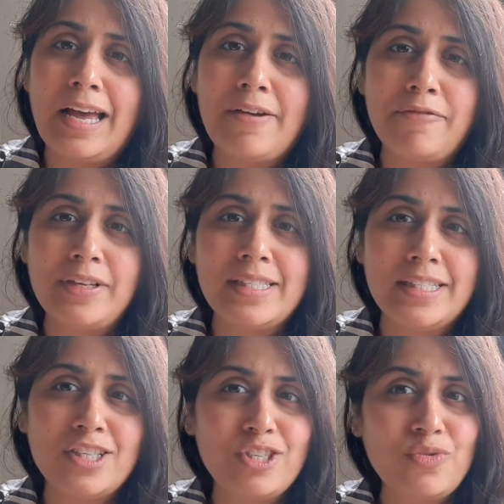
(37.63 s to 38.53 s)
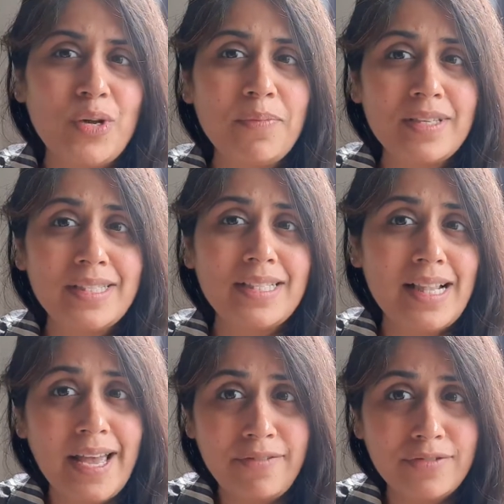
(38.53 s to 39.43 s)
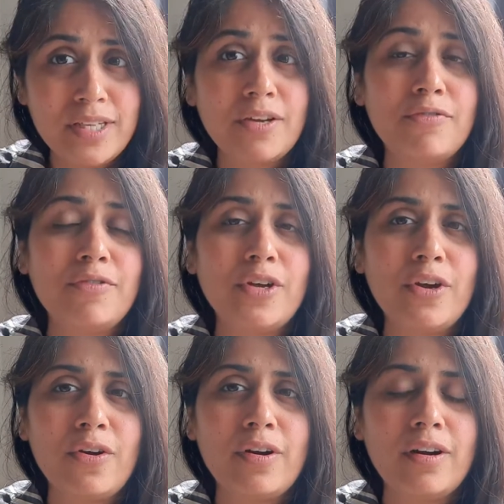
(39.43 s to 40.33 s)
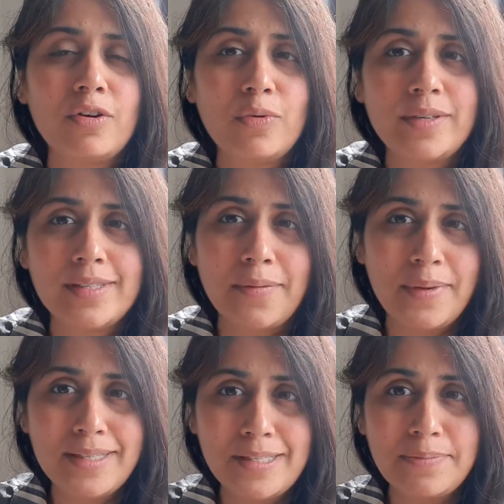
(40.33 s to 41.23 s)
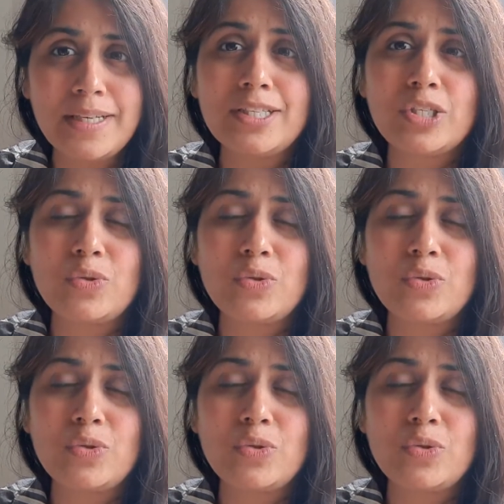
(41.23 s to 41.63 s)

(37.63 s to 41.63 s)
if it's just 3 months left for your course commencement.